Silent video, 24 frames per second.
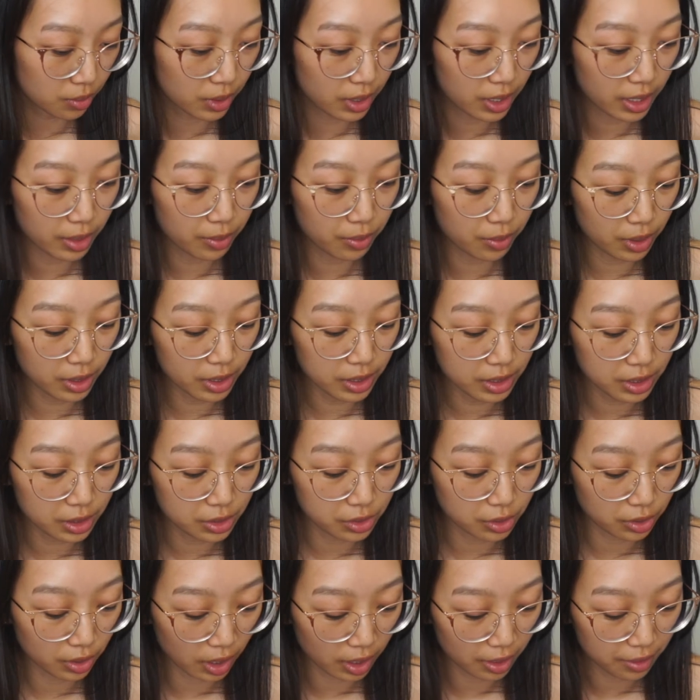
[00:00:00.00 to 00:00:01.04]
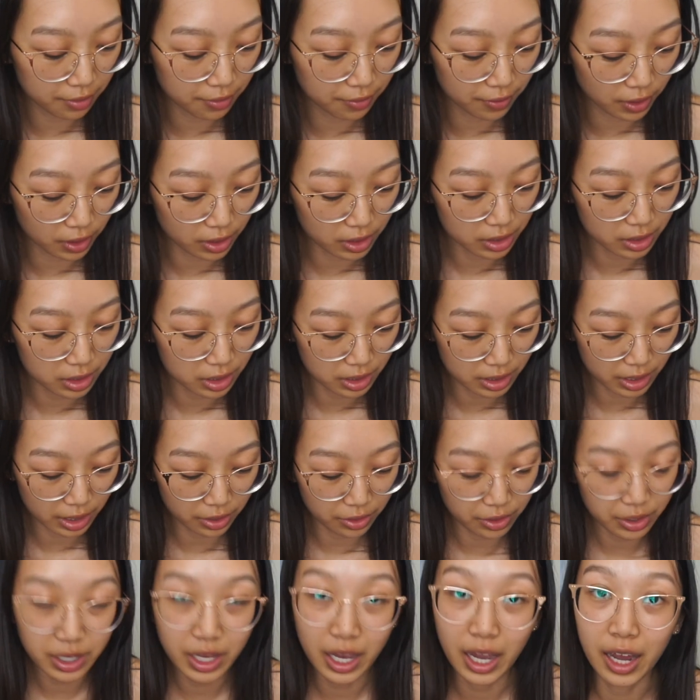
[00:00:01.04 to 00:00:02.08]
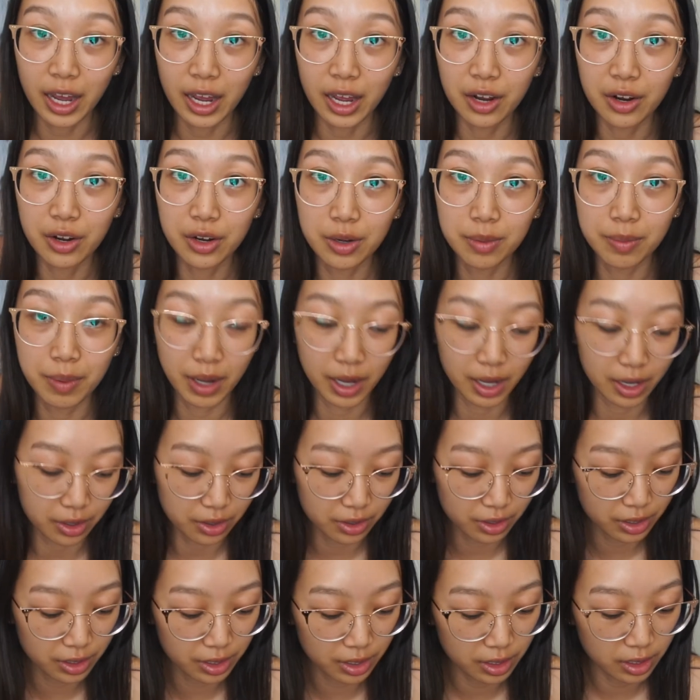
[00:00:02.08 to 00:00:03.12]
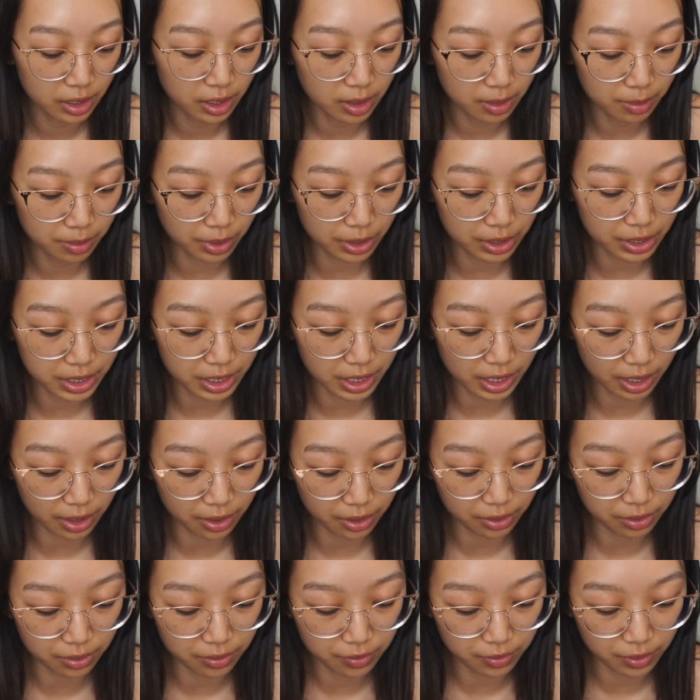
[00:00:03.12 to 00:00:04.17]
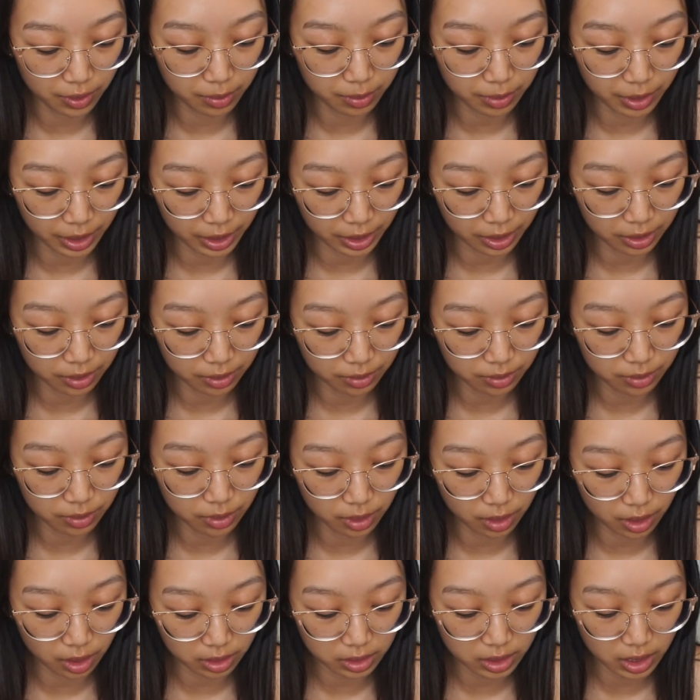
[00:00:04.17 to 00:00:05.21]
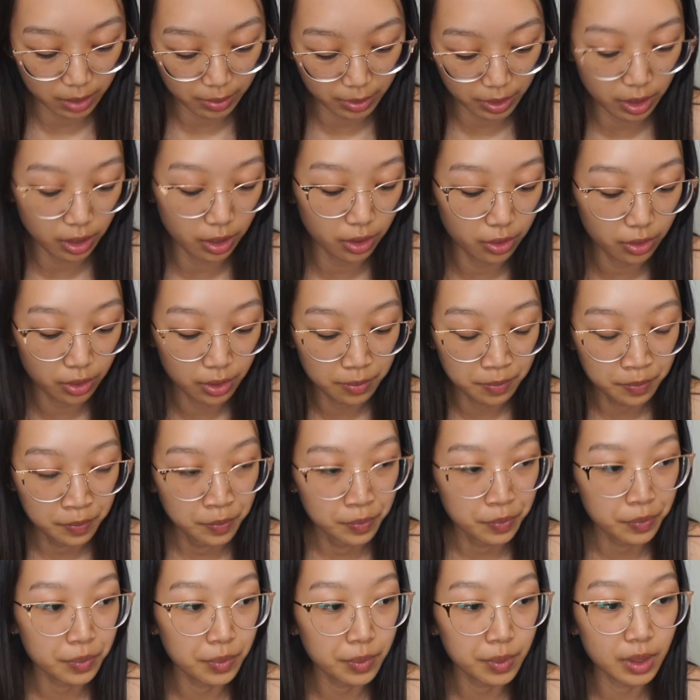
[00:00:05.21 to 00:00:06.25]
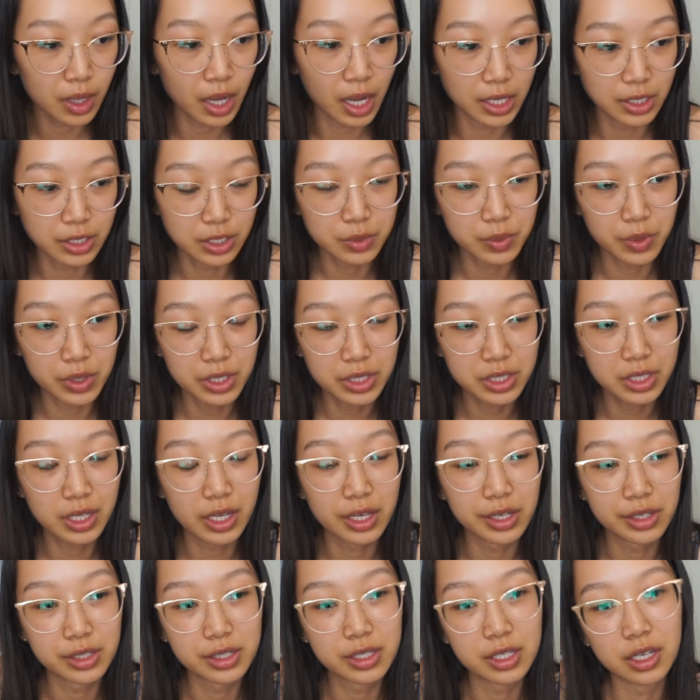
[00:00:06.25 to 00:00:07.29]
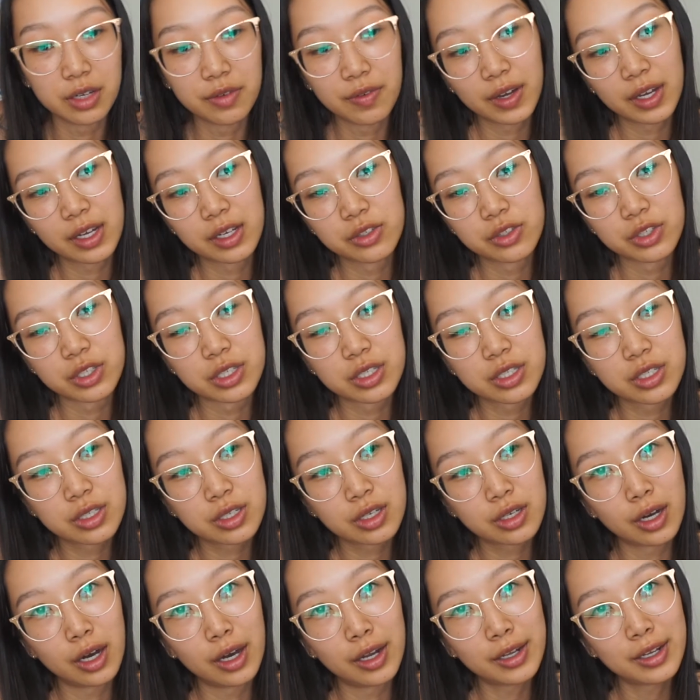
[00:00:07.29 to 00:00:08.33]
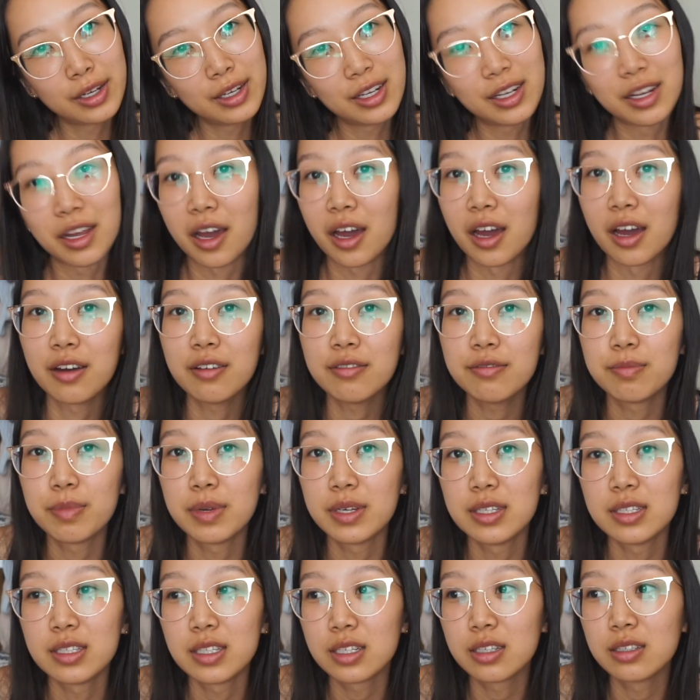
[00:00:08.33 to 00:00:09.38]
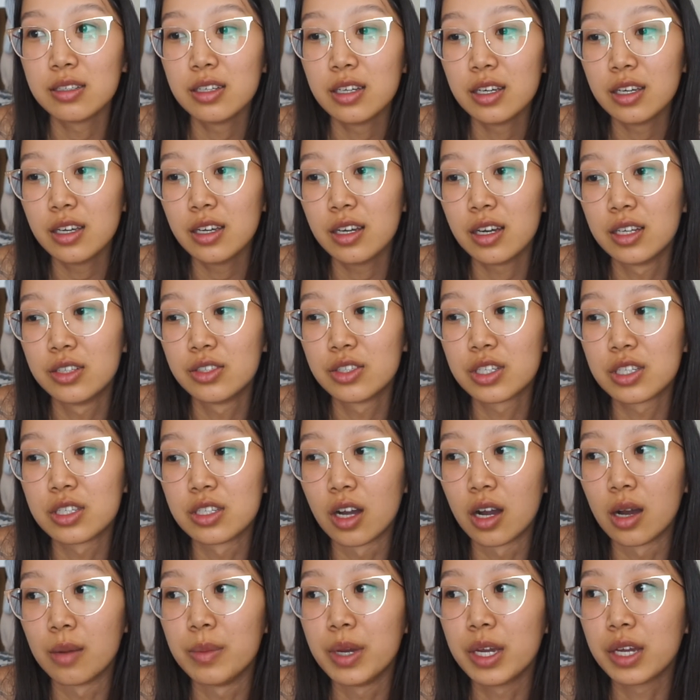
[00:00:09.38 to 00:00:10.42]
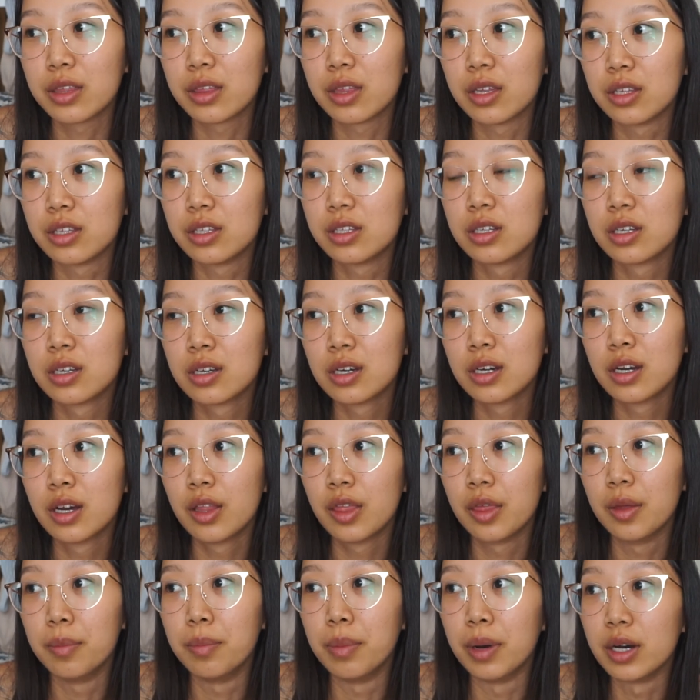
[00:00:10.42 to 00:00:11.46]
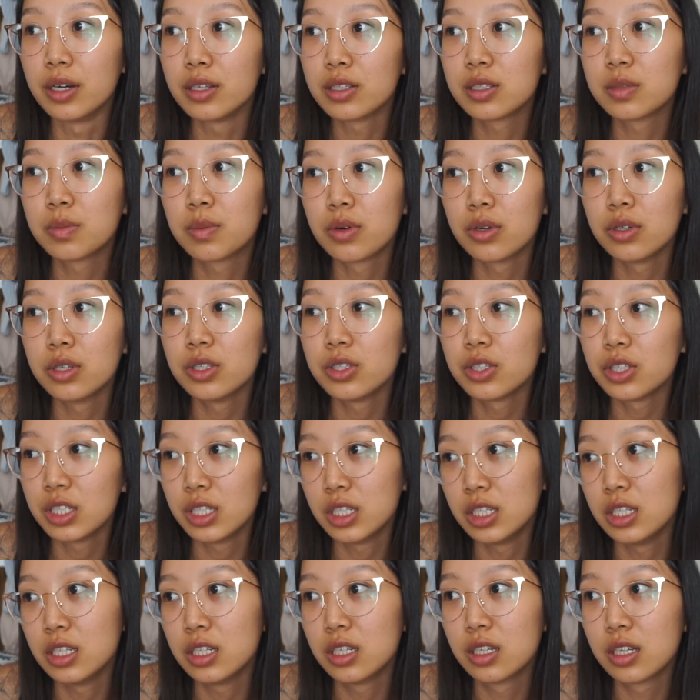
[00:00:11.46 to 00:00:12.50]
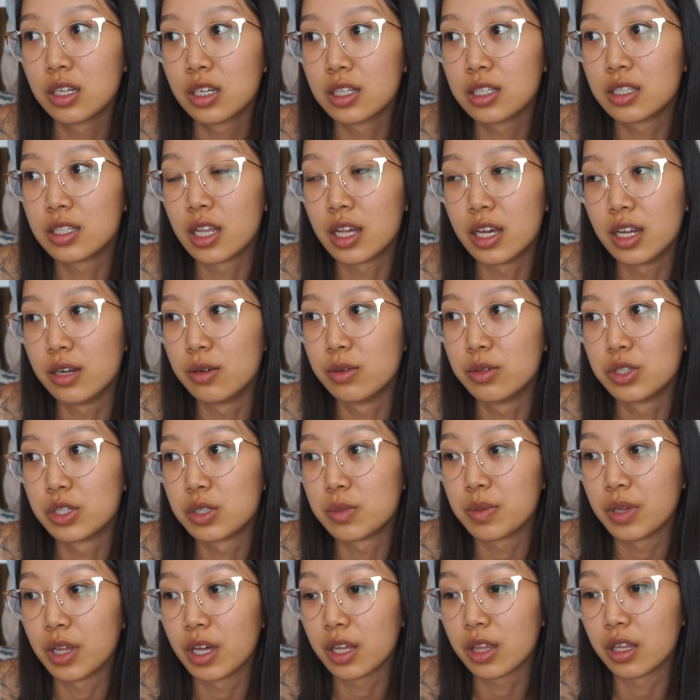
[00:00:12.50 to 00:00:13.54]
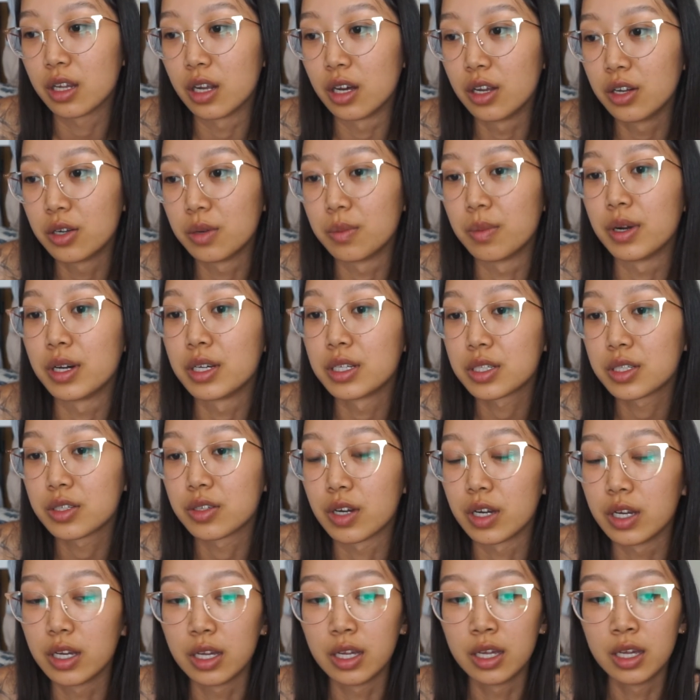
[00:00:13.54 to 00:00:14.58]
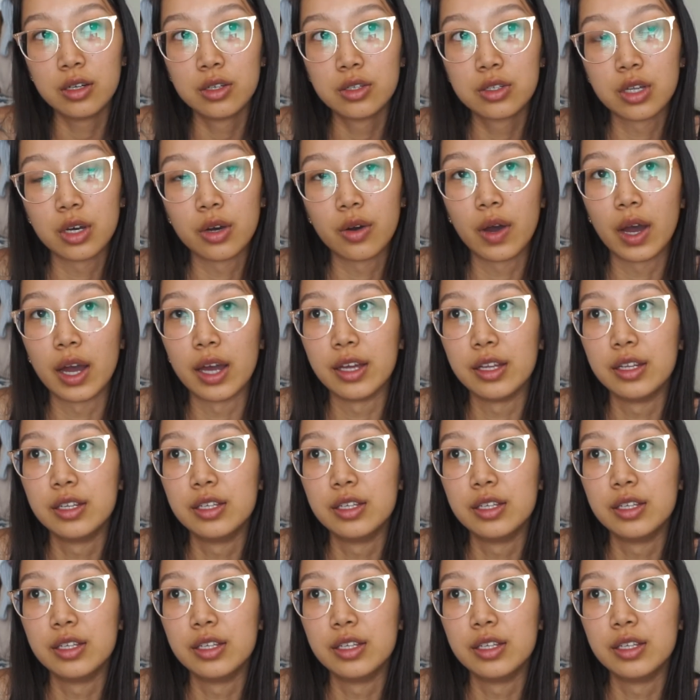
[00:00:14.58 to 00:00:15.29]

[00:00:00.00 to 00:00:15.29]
I wanted to try first, since I already had her pattern printed out from like a long time ago, I just wanted to like see if I could just cut it in half basically and just not make the bust portion, because then it would just be like the underbust, right? So I